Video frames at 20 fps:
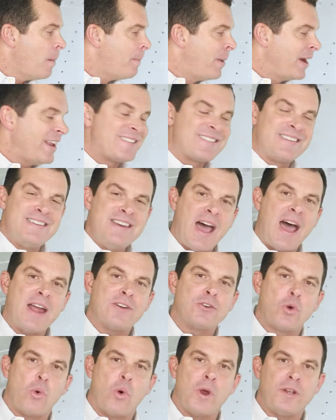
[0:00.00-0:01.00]
but it's
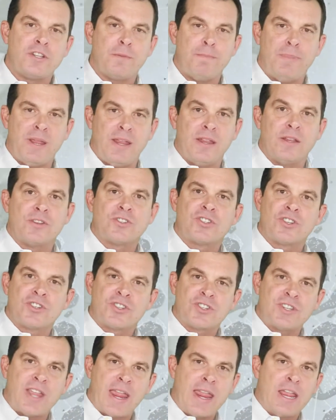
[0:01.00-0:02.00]
not going to be
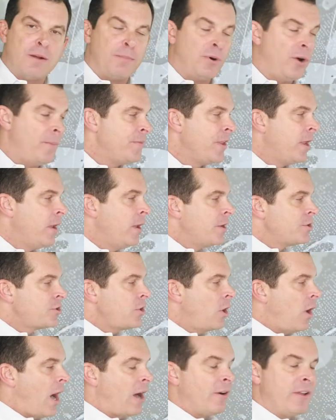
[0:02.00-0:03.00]
sustainable.
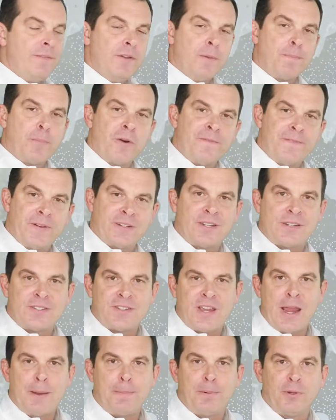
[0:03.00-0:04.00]
So I'll give you a perfect
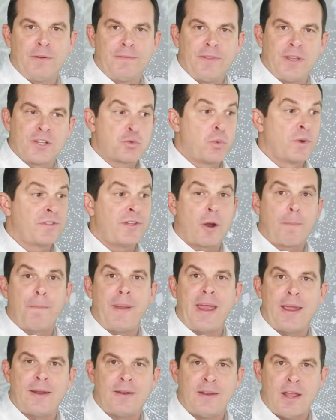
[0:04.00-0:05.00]
example of this with our
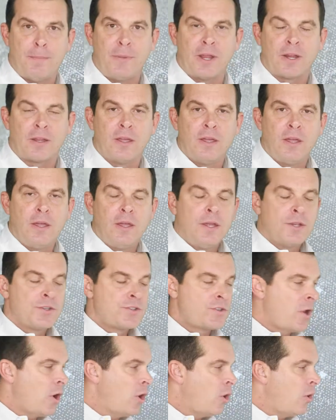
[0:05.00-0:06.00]
pandemic.
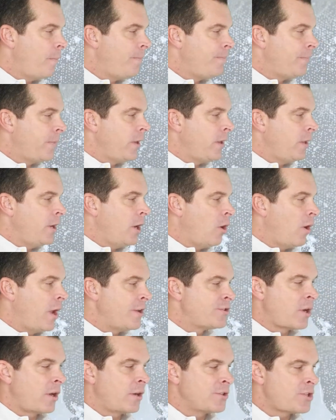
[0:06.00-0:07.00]
So, you know,
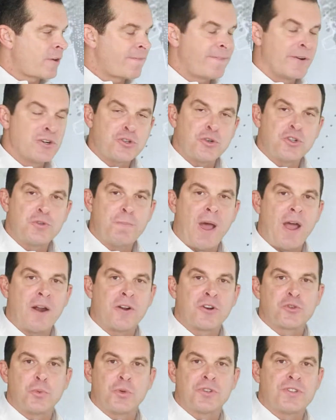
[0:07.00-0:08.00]
as our first
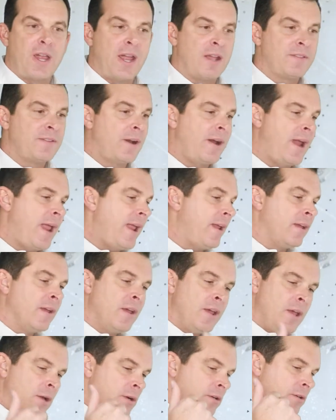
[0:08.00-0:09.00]
responders will say out there, hey,
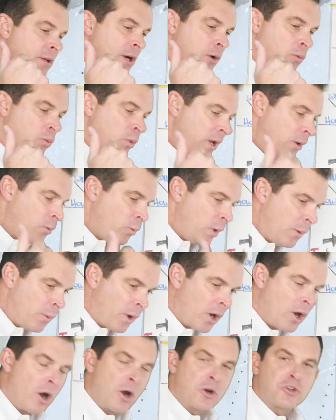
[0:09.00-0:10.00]
you know, we
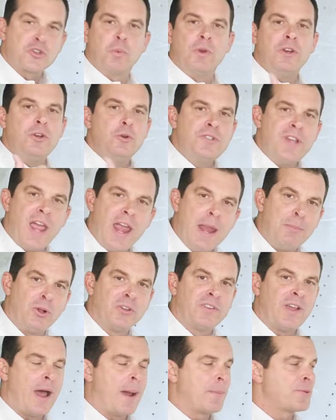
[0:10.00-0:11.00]
rehearse, we do
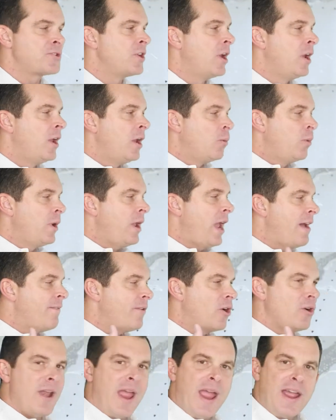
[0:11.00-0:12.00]
tabletops, we have
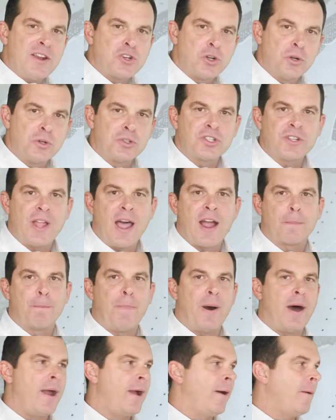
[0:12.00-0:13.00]
our national
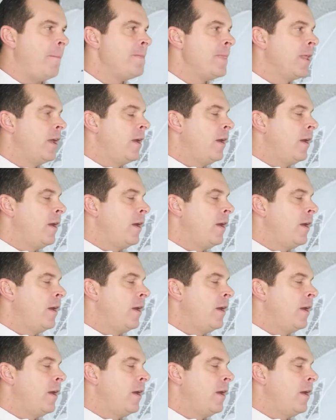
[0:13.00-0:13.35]
stockpile,